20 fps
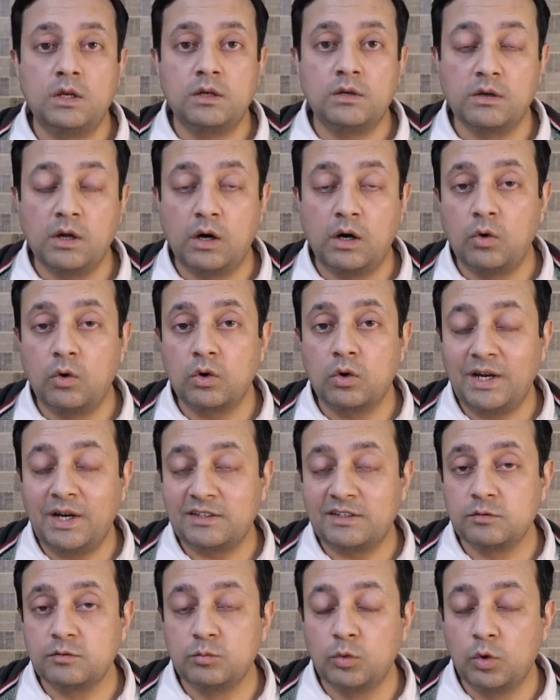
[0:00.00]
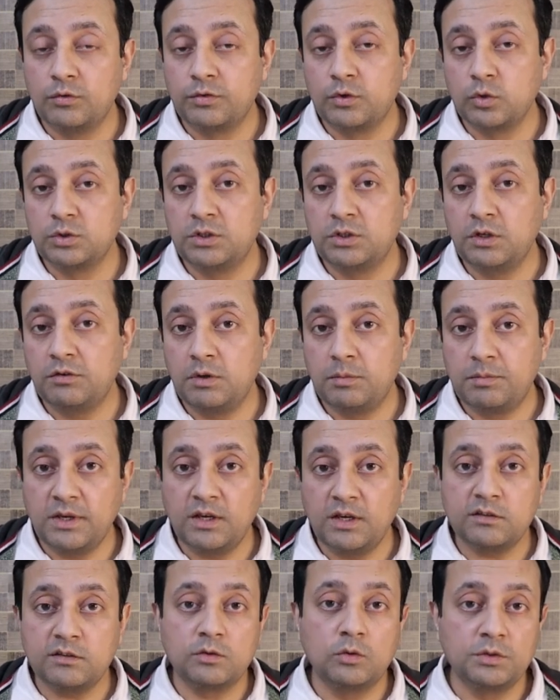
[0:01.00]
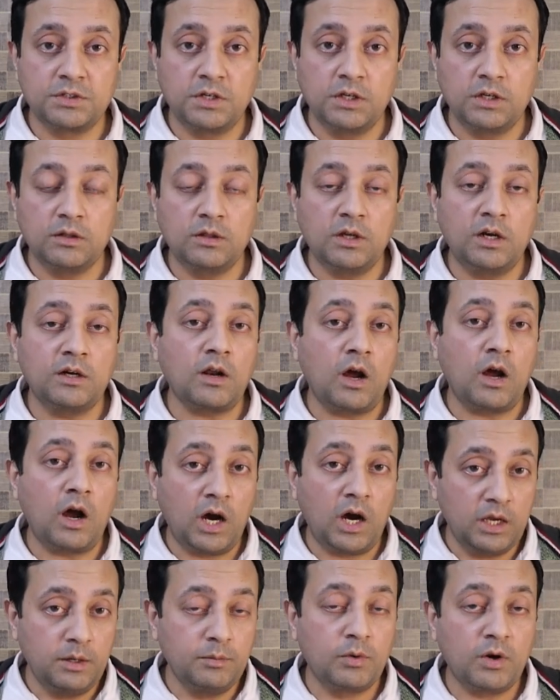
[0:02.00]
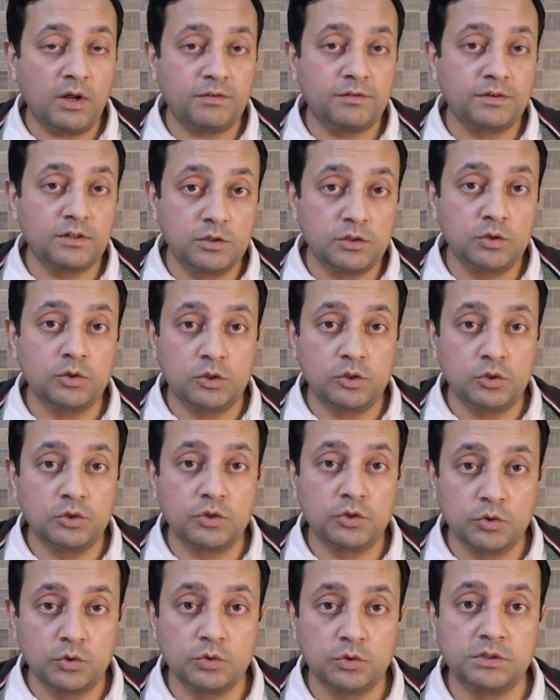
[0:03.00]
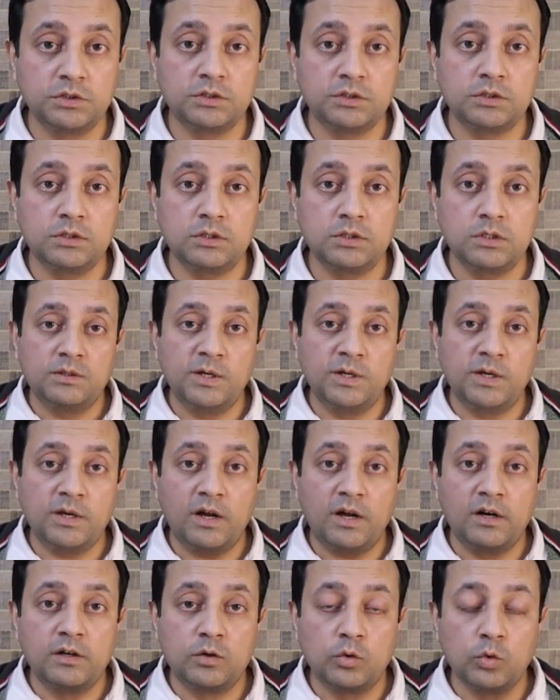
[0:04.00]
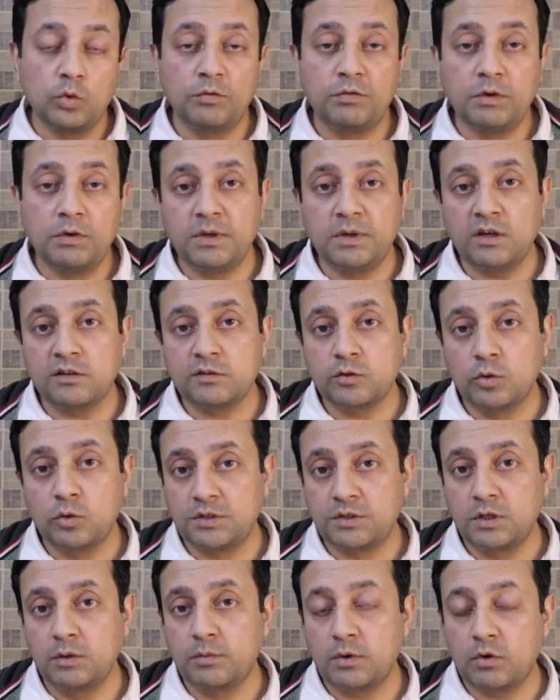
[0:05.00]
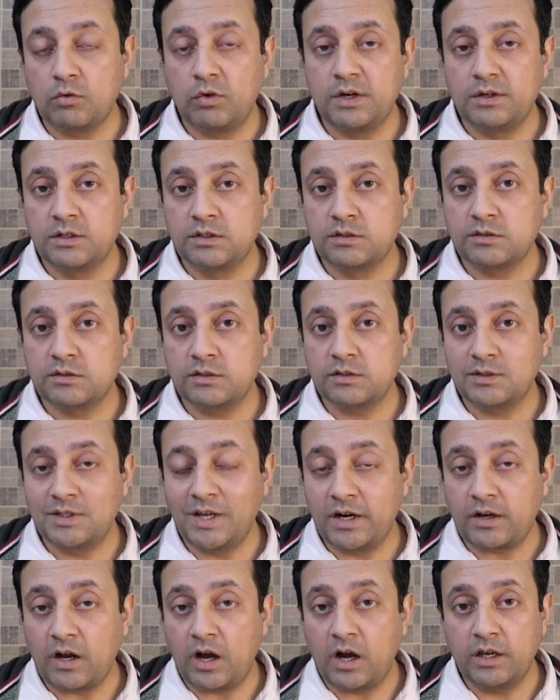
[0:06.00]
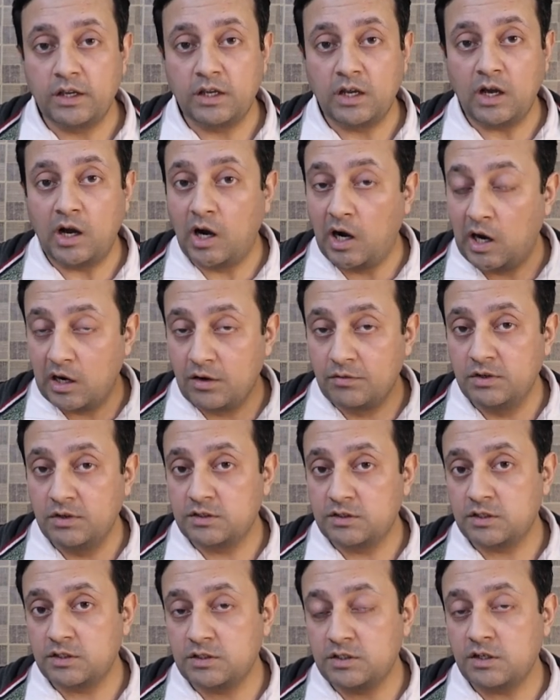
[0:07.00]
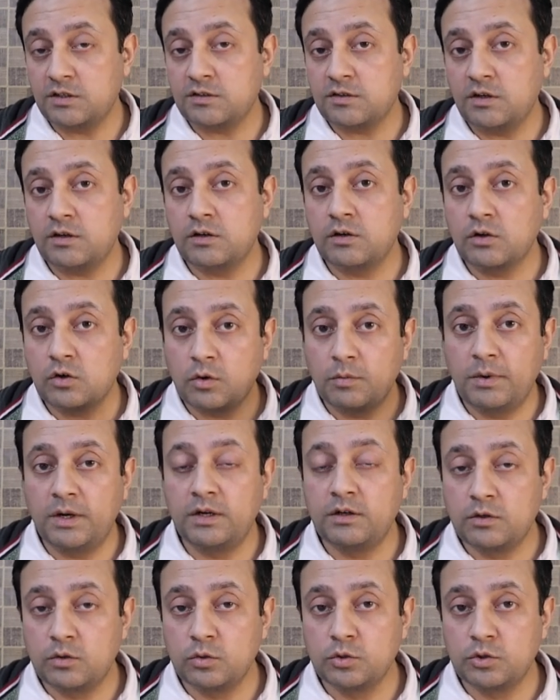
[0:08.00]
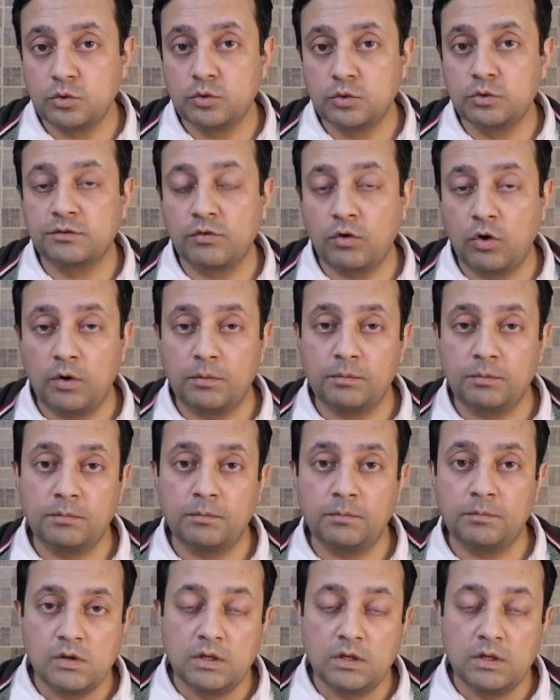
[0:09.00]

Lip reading: Now let's move to the VPS hosting that I prefer you should choose. There are two VPS hosting providers that I always suggest and recommend to choose from.